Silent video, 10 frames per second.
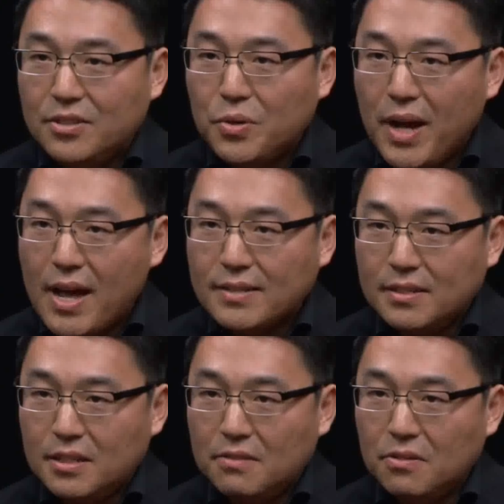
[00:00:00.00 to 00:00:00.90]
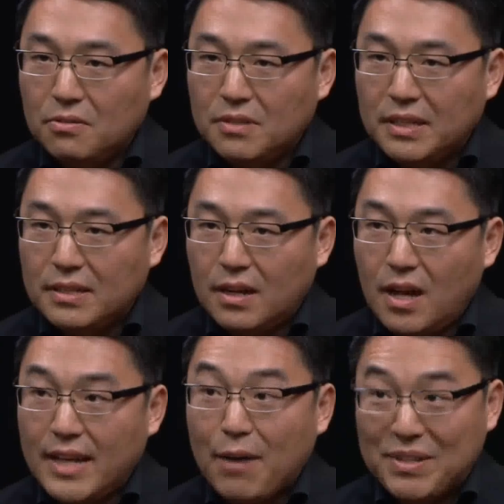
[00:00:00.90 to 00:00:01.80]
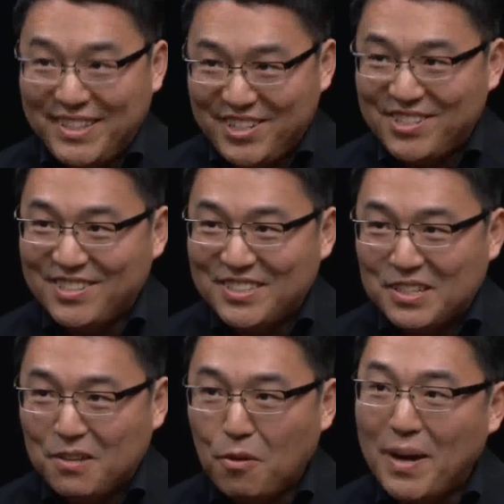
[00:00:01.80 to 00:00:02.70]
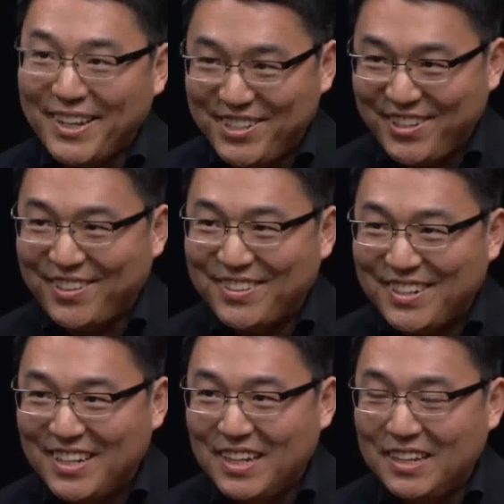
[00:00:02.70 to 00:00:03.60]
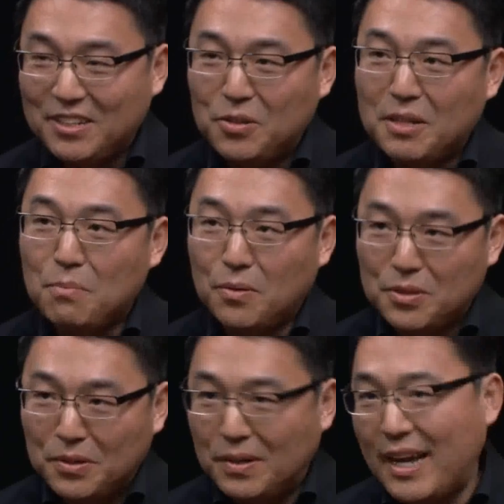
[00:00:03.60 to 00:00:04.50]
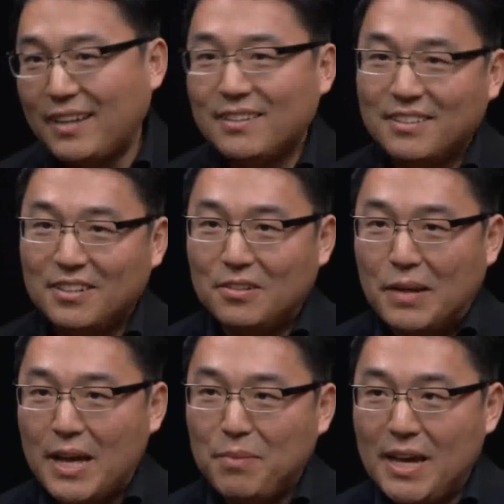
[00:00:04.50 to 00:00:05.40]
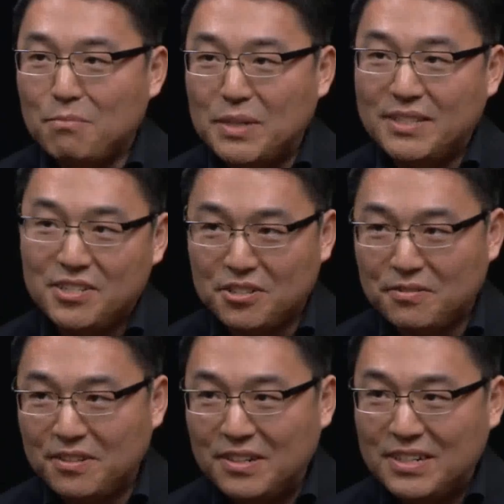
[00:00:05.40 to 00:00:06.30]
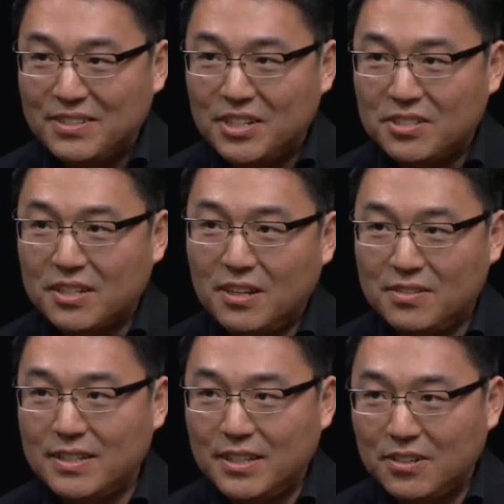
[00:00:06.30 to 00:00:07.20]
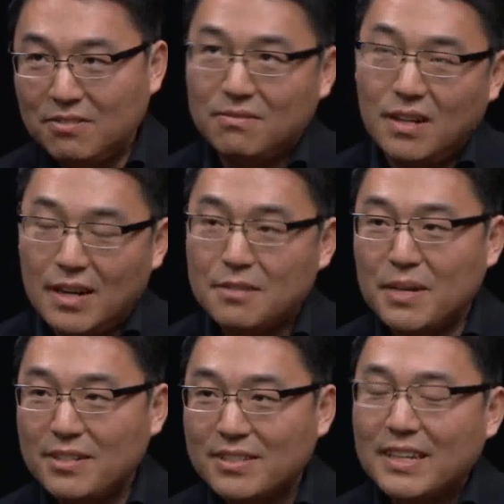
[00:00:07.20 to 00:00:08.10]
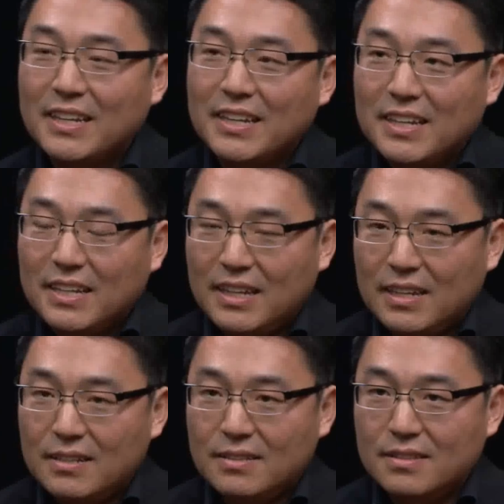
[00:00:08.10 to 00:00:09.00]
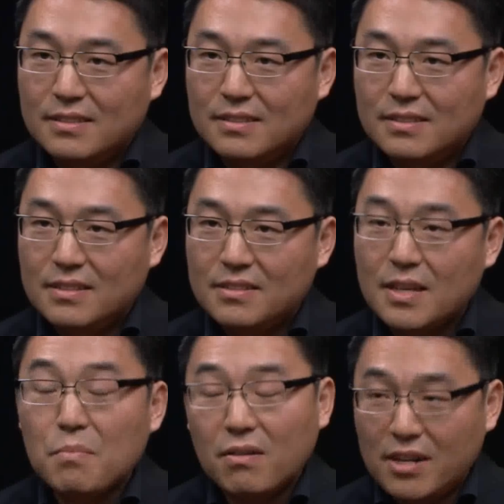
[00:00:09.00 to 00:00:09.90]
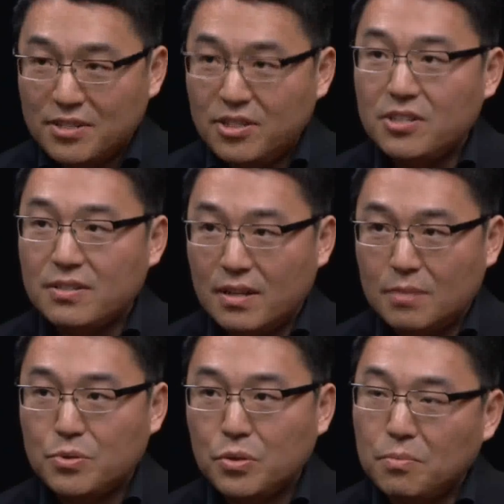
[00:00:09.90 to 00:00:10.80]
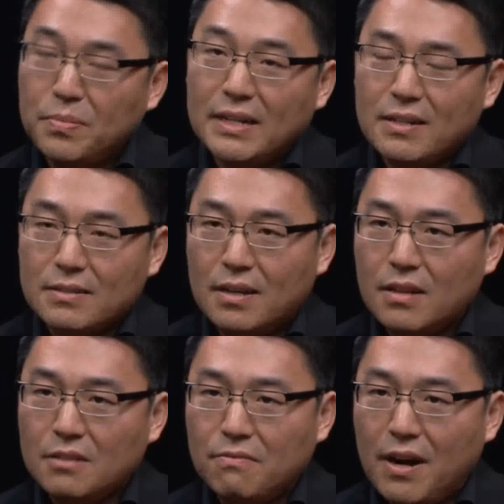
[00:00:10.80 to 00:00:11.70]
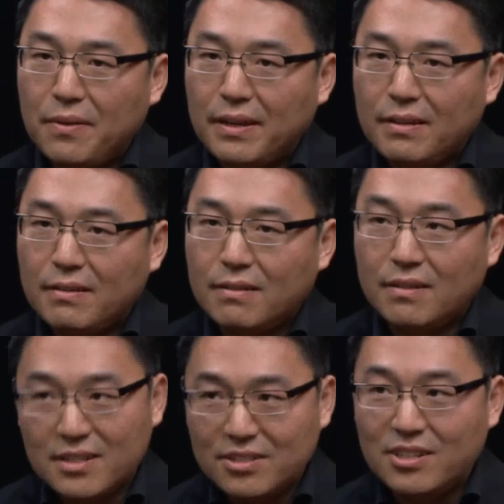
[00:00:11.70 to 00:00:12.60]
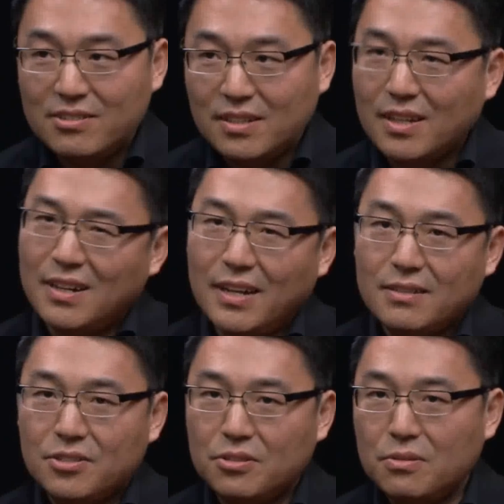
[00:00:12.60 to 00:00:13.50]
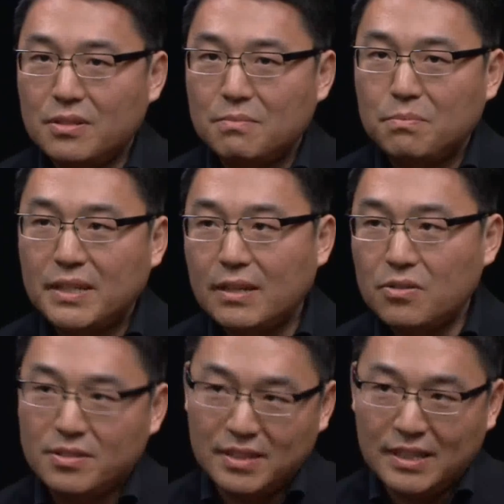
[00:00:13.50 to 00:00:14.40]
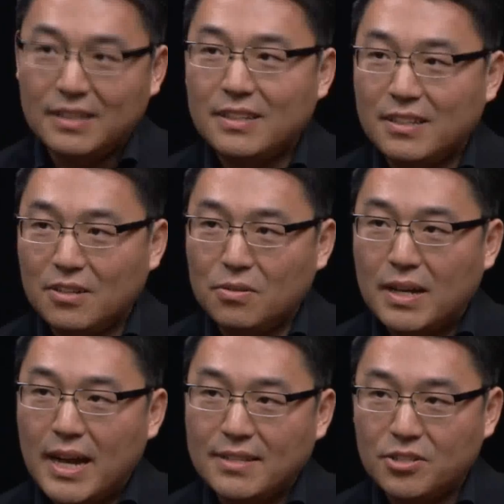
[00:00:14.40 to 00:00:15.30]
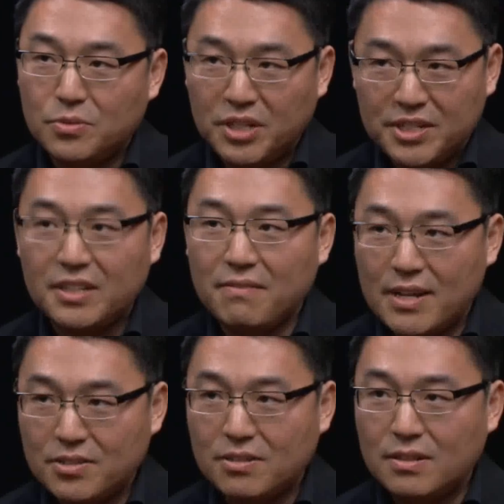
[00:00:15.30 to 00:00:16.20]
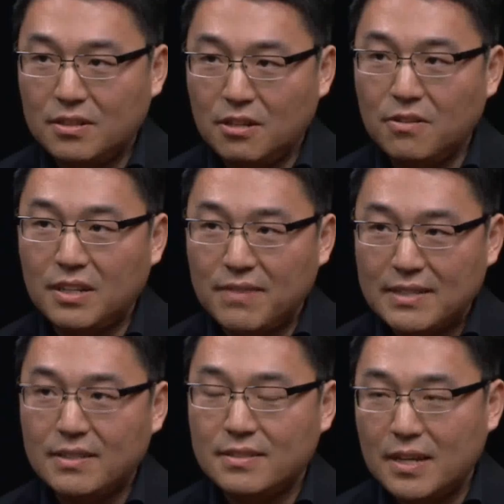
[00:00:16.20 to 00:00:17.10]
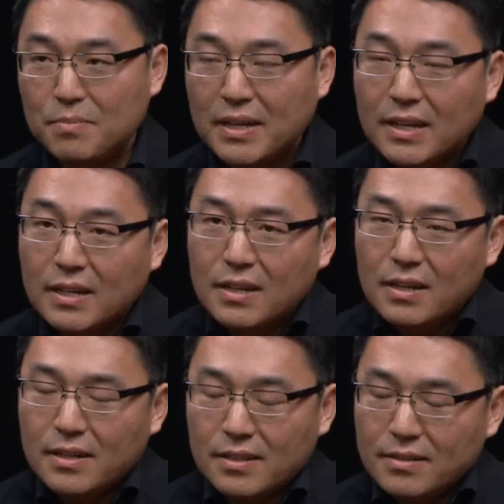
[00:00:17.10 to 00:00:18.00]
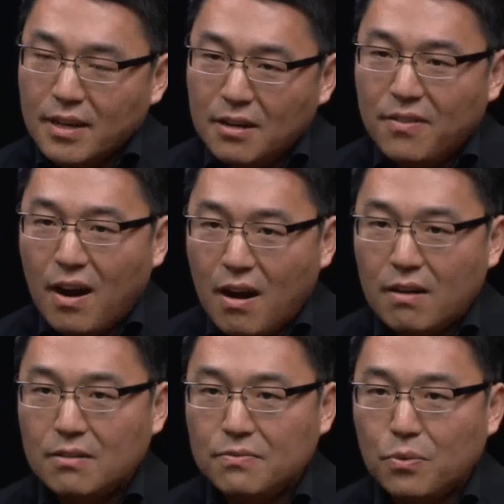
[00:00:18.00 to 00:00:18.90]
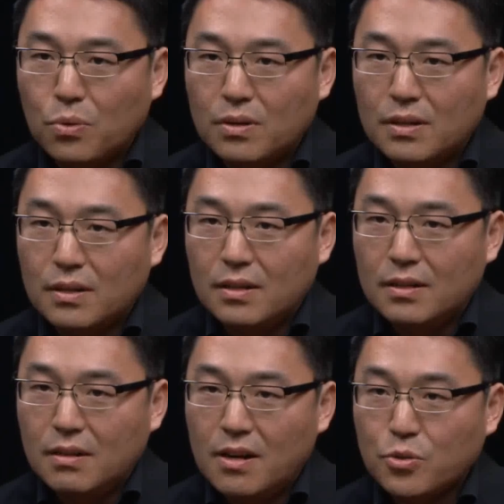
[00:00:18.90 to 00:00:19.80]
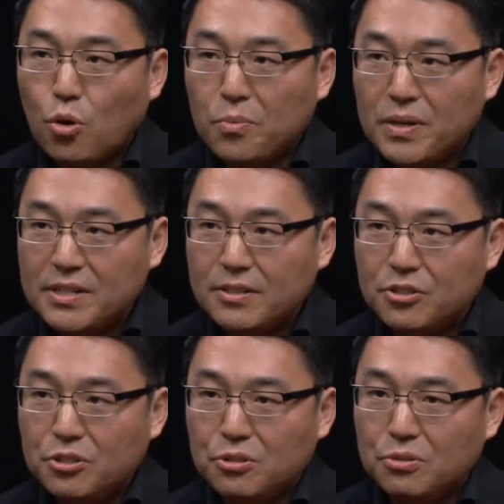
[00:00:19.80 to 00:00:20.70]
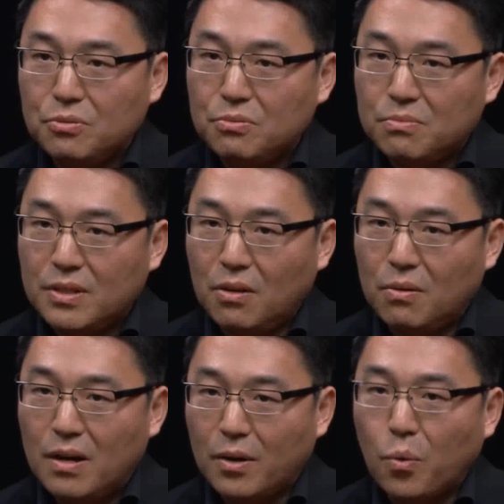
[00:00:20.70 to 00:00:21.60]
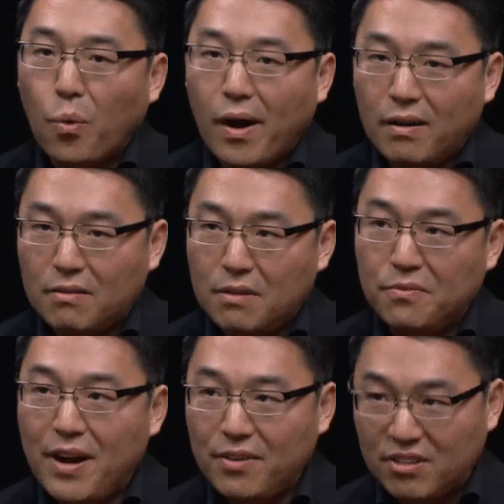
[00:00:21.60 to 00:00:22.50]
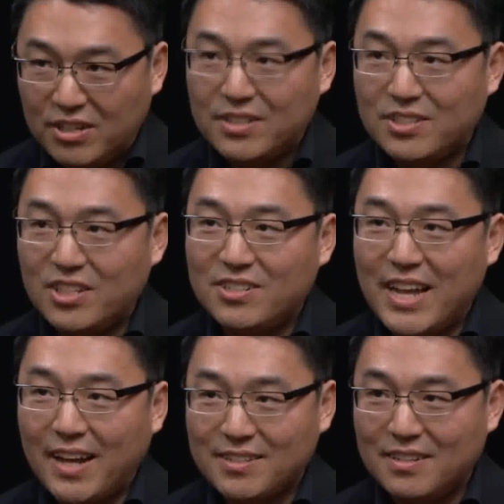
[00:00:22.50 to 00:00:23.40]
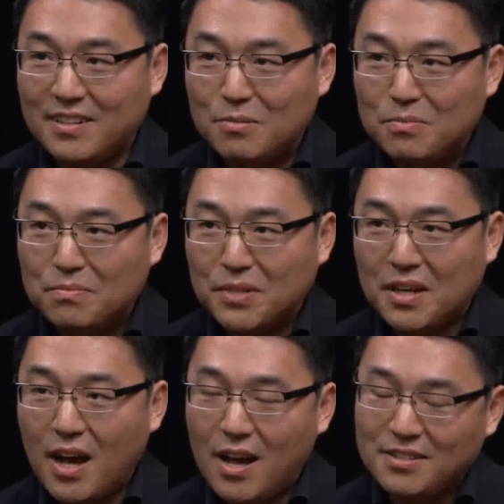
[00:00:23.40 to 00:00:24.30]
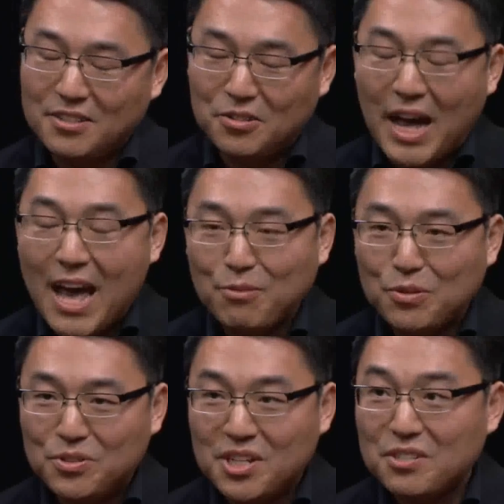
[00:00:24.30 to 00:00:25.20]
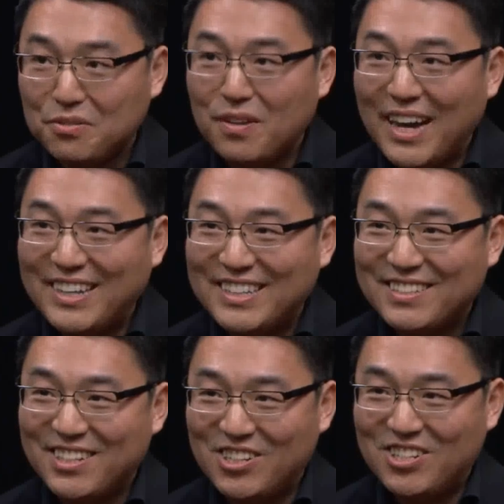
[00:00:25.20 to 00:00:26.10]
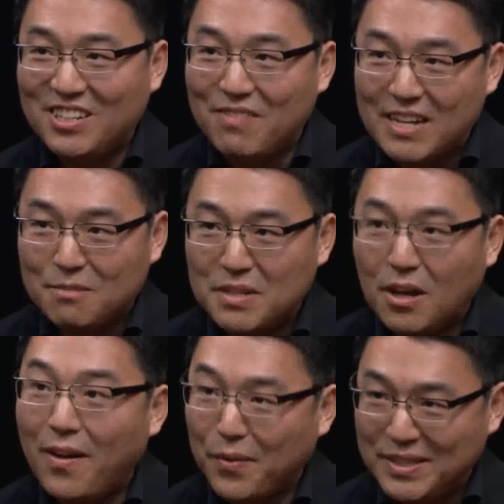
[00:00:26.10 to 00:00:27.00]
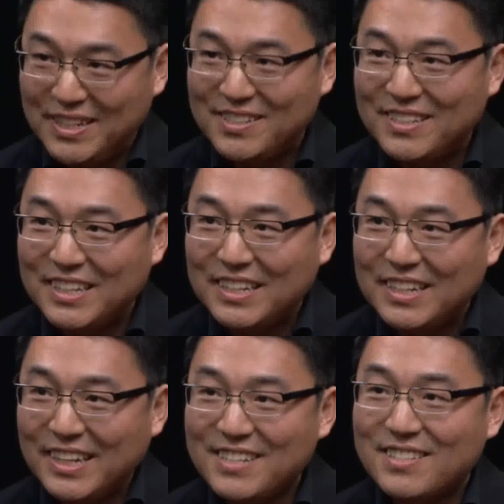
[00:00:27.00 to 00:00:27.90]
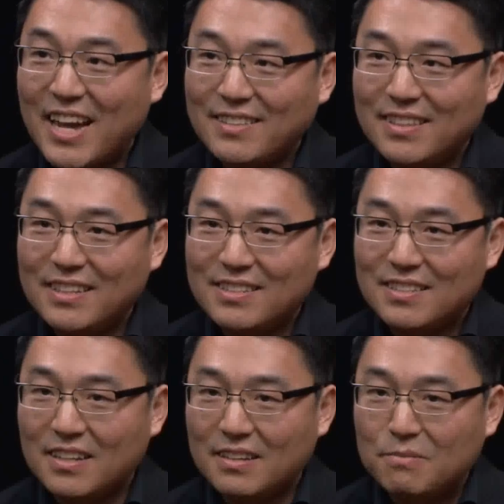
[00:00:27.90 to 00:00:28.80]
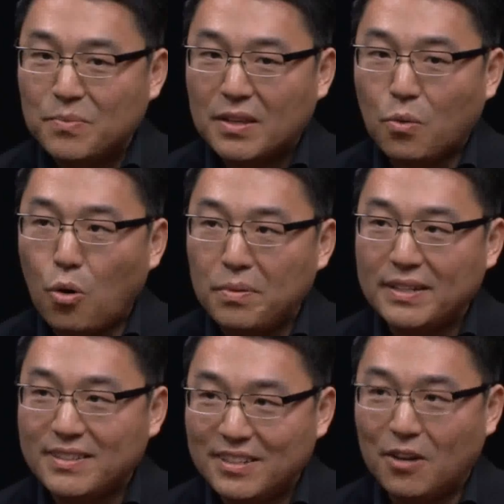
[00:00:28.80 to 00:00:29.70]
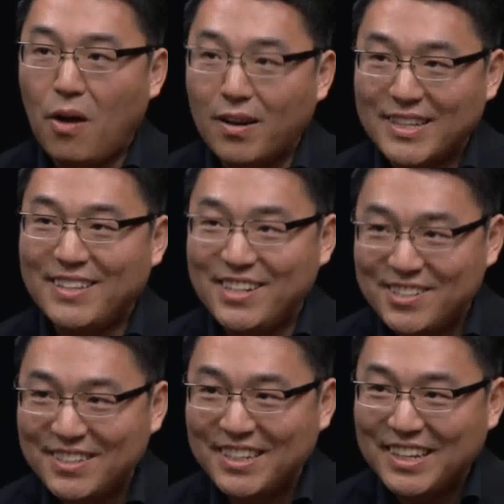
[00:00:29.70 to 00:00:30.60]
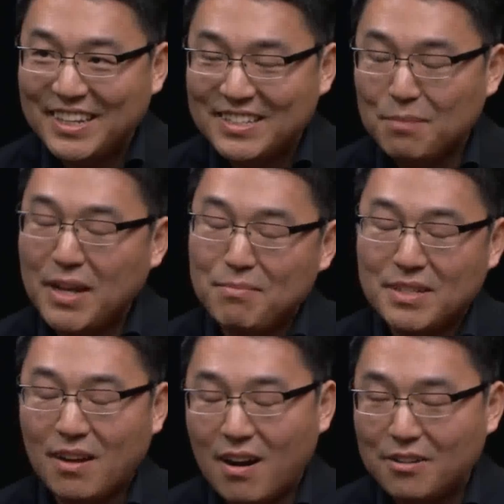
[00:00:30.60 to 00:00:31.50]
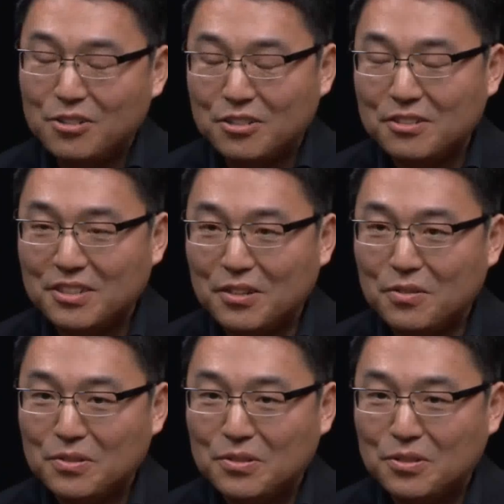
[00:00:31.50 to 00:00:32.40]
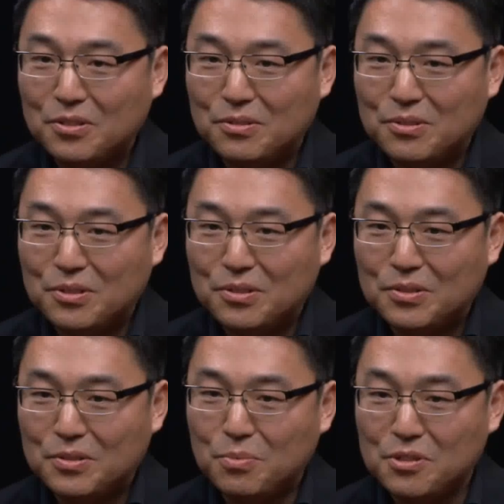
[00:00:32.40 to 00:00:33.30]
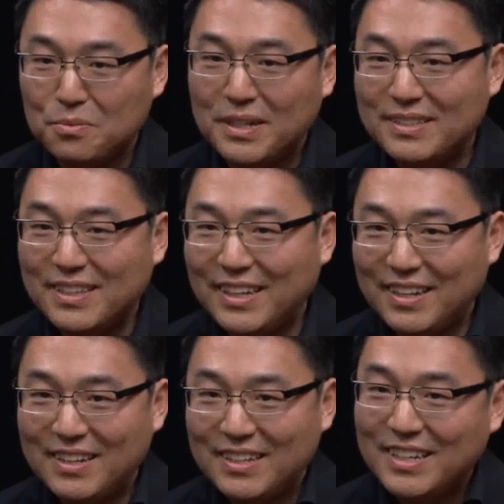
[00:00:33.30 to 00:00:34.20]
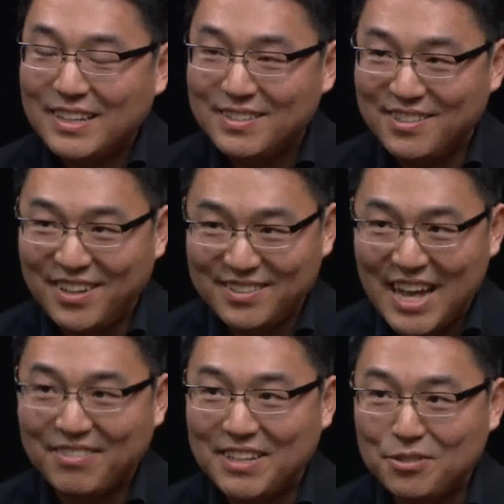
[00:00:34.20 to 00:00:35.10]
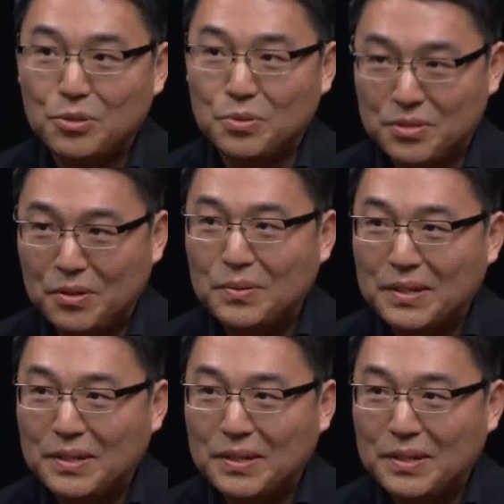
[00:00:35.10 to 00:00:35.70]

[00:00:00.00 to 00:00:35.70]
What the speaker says: U.S., Lenovo did a lot of acquisition for market share, including Moto, IBM PC server, just closed the deal last month, and some early stage startups too, but they're not very early stage. They're kind of Series B or C, right. As a strategic investor, Lenovo invests in them. Yeah. It's kind of hard for a large corporation to acquire a very early stage tech startup, because you have to justify such investment or acquisition inside this corporate organization. Sometimes it's hard to persuade the senior executives to do so.